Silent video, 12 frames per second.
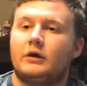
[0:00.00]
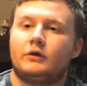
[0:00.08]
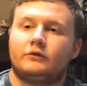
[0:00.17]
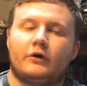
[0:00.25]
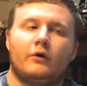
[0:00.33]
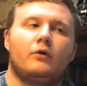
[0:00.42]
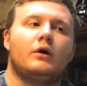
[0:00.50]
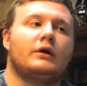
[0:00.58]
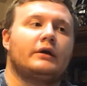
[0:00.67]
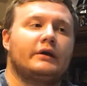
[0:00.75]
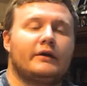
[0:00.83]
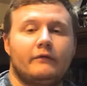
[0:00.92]
So,
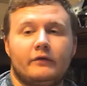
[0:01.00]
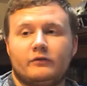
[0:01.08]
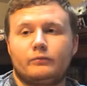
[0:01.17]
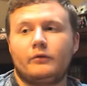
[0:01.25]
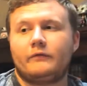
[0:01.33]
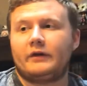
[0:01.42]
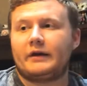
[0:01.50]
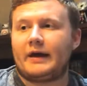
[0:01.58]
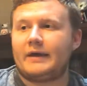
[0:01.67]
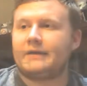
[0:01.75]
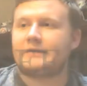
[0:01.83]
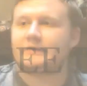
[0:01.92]
giving this movie an 8,